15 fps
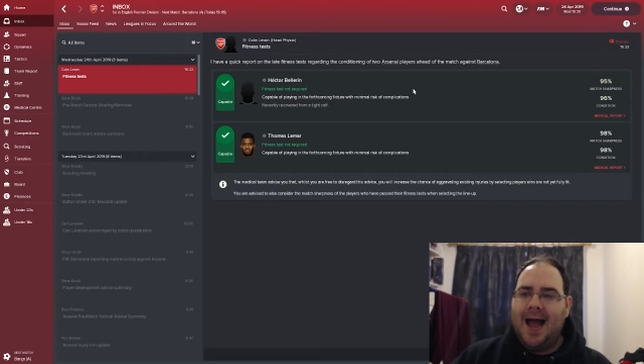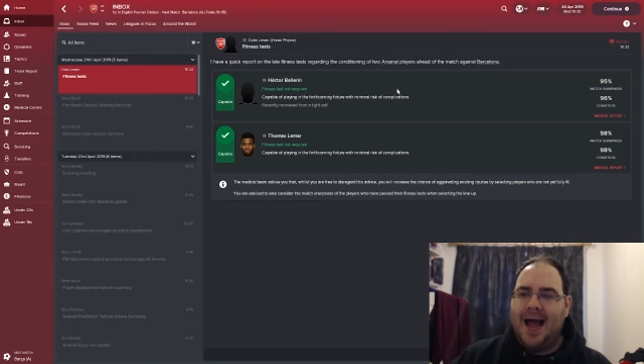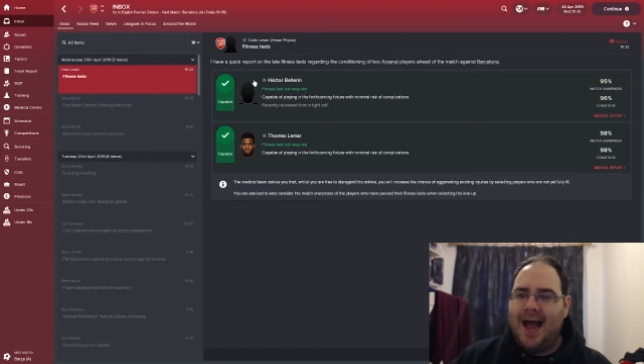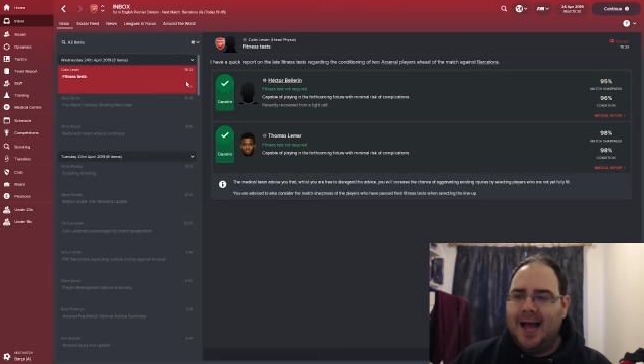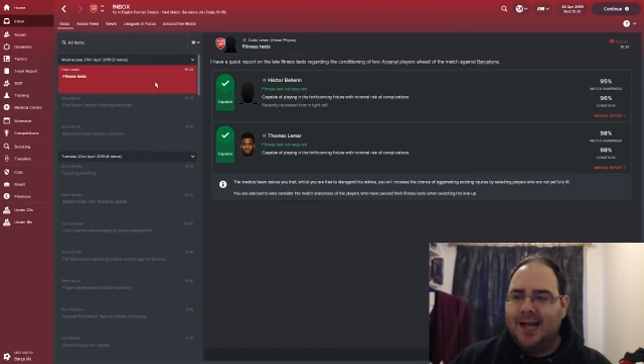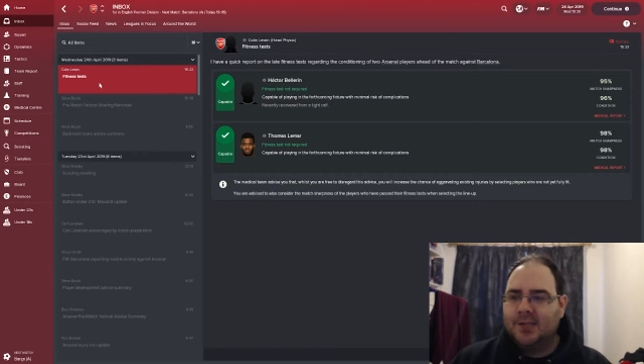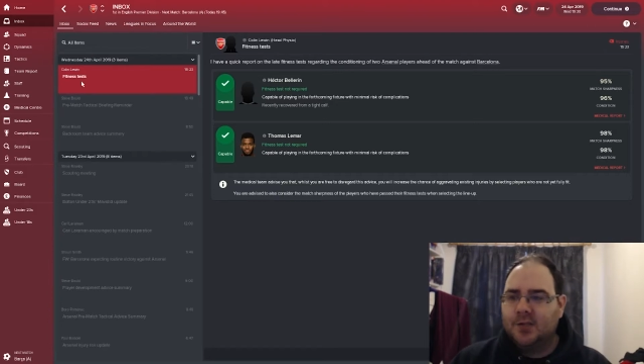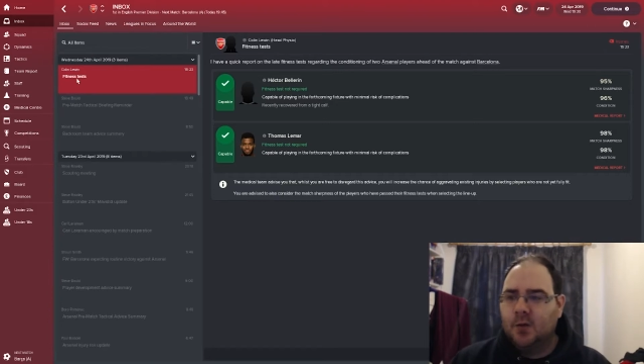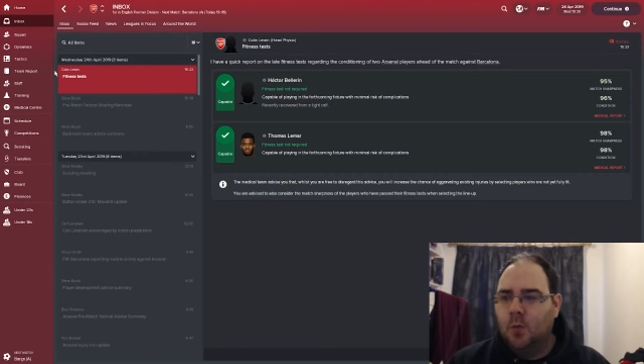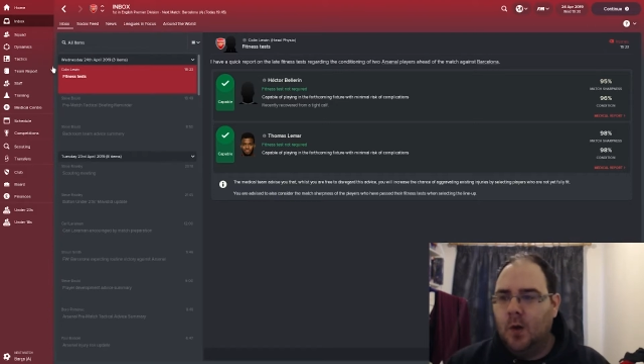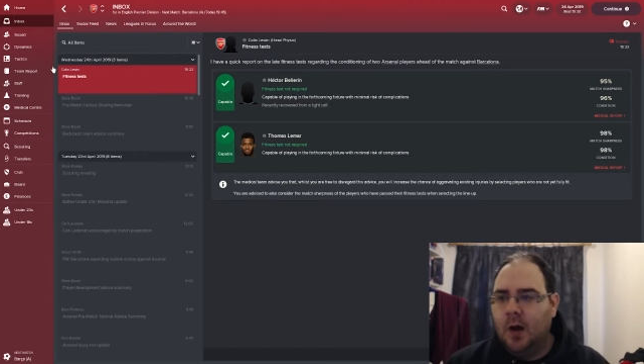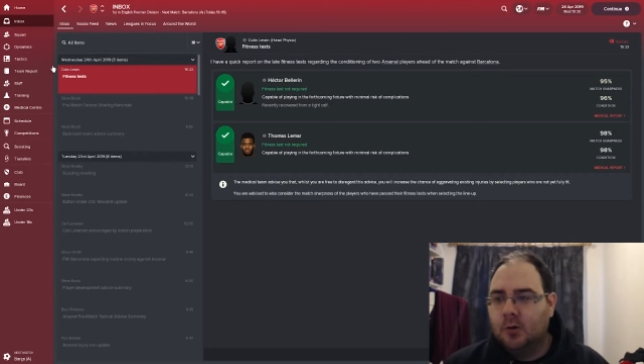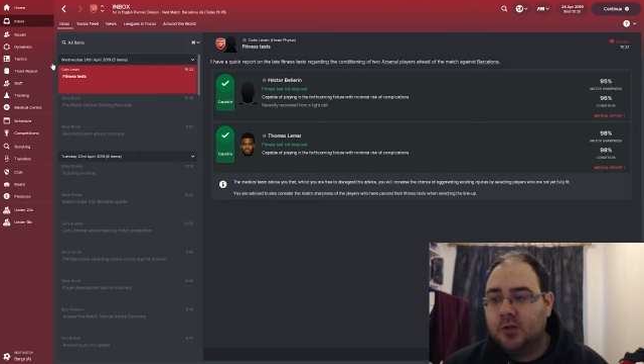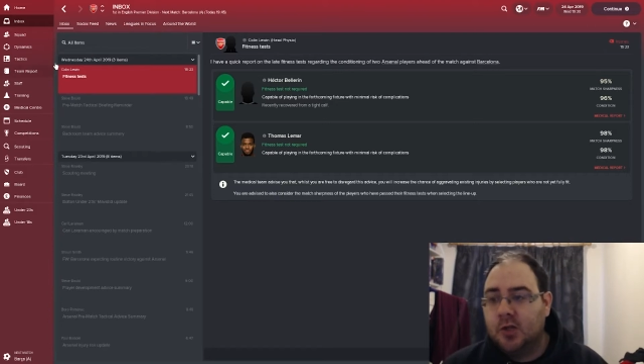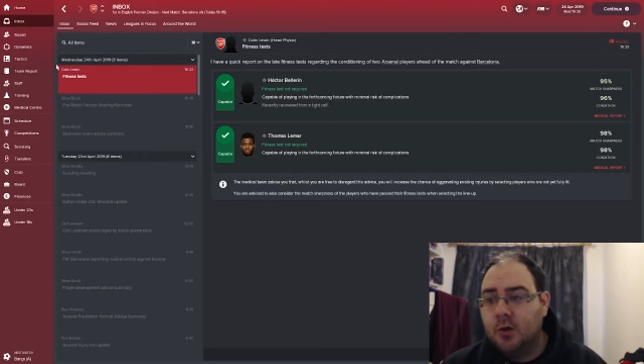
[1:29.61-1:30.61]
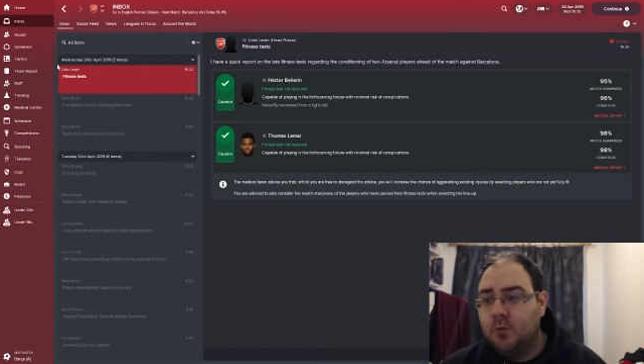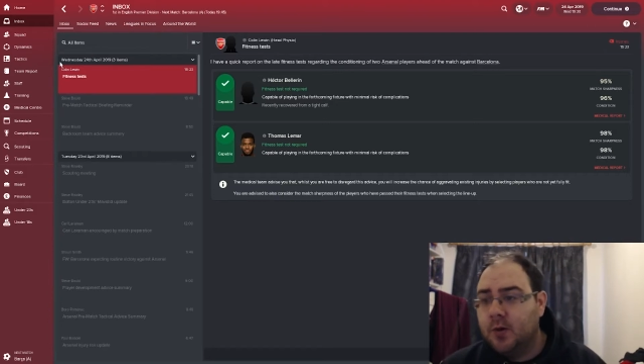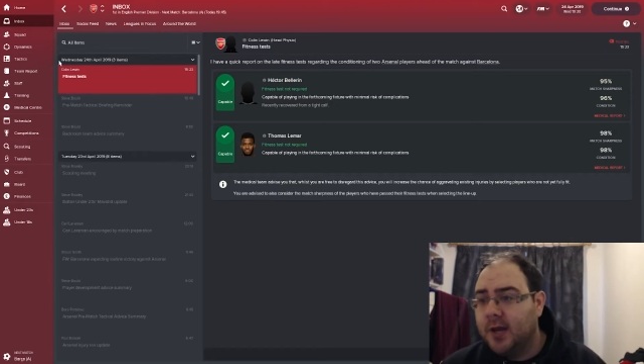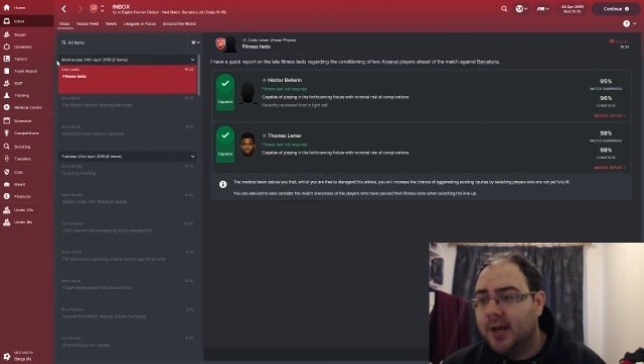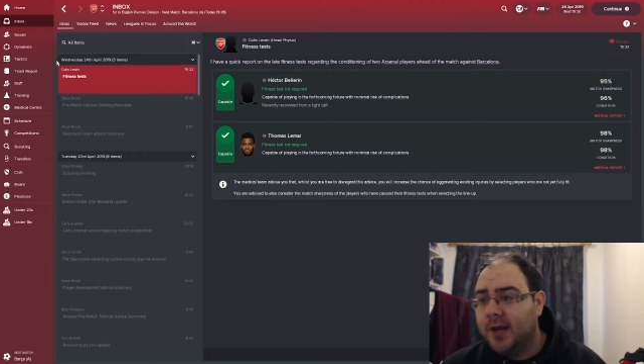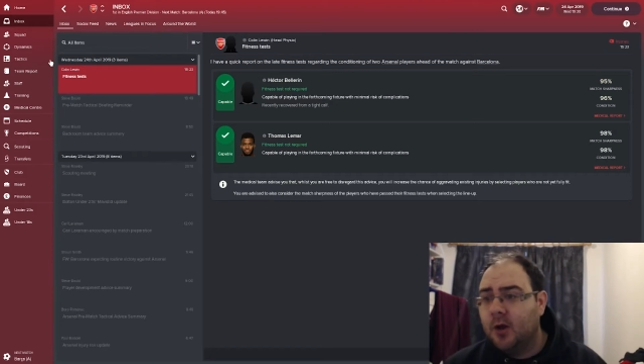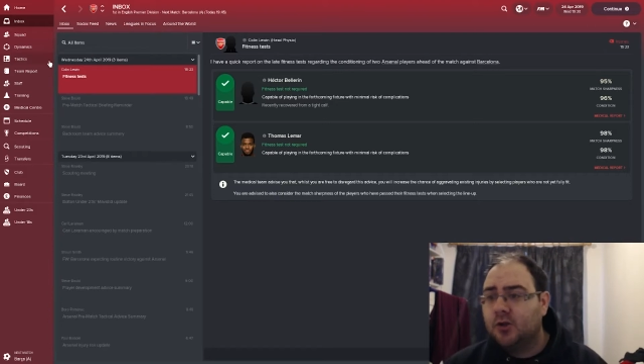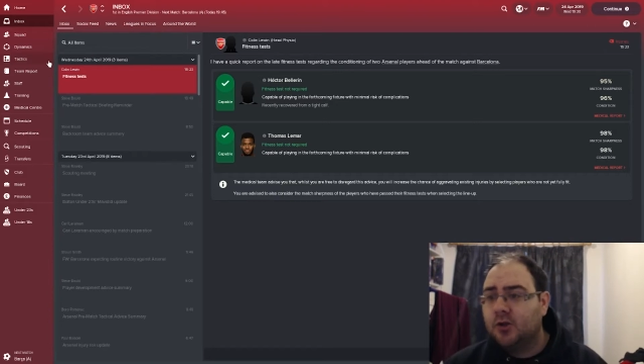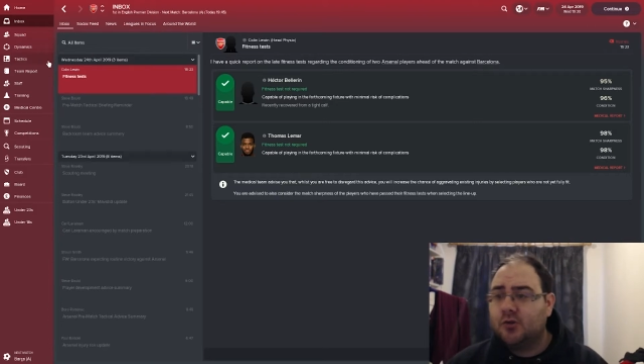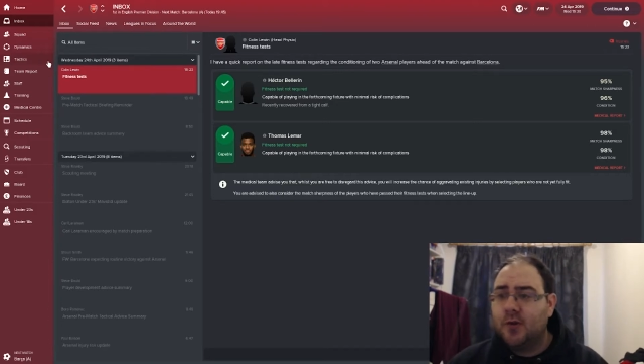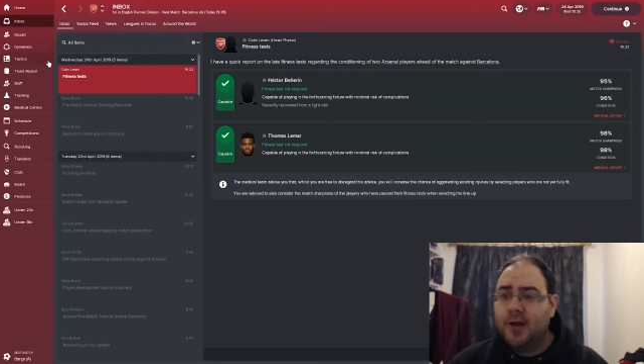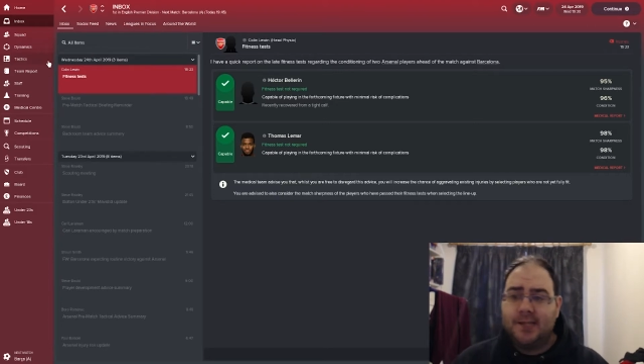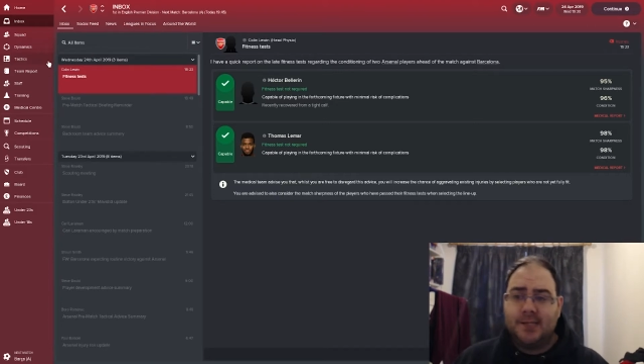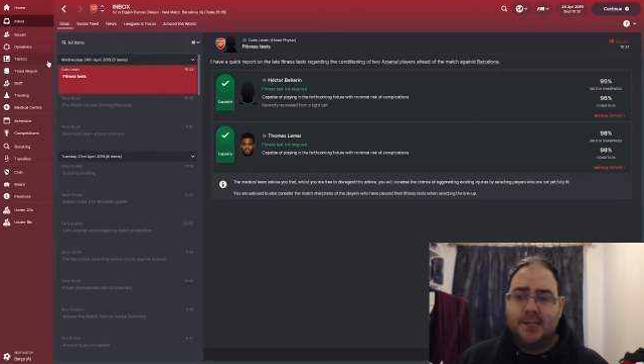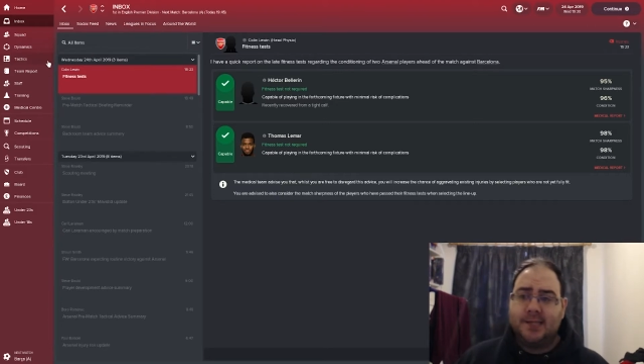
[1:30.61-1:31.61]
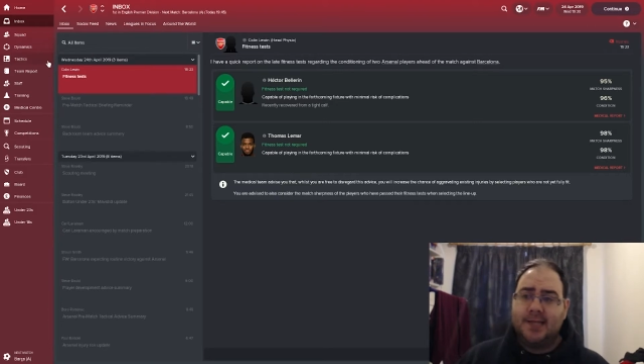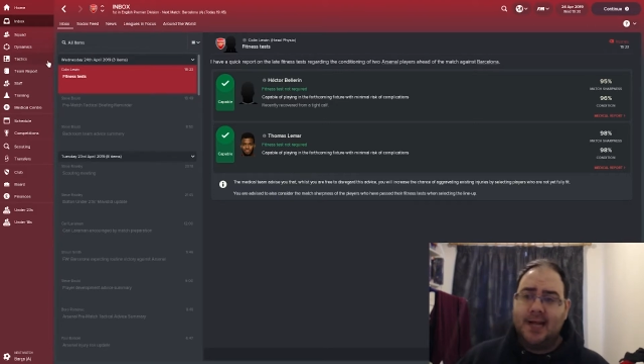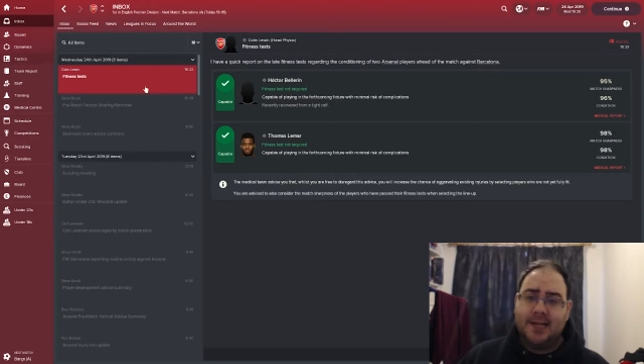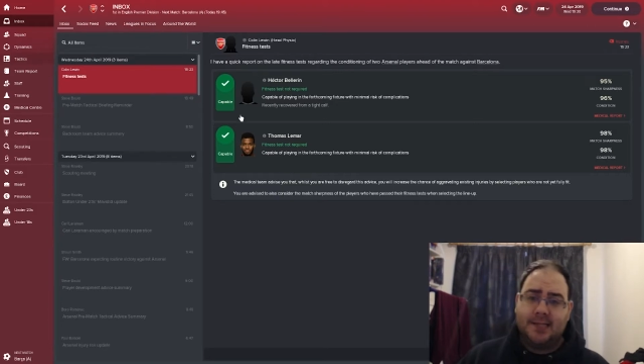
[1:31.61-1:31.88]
as well. So we're going to go straight into